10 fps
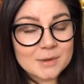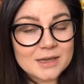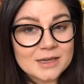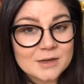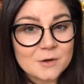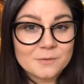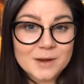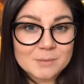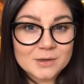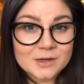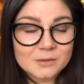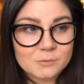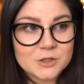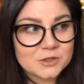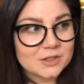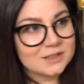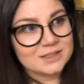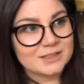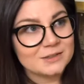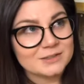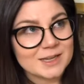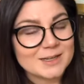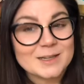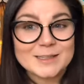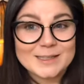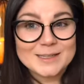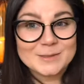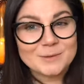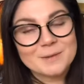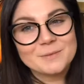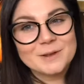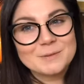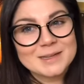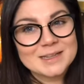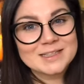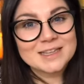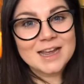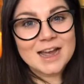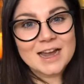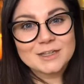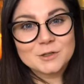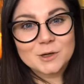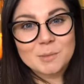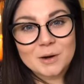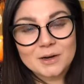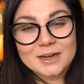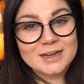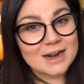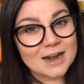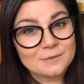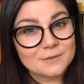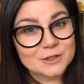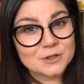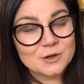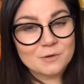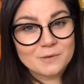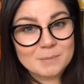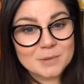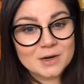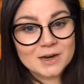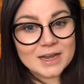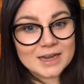In November, which it still technically is when I'm filming this, I took part in Nonfiction November,